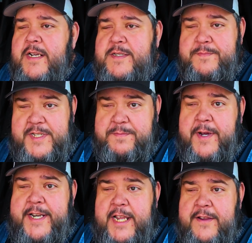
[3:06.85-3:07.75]
It's
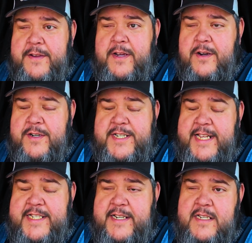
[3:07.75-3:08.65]
Monday, or
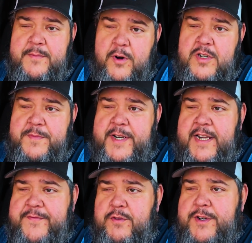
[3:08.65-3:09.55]
today's Sunday. Tomorrow's
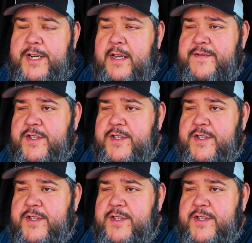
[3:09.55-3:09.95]
Monday fuel cutoff.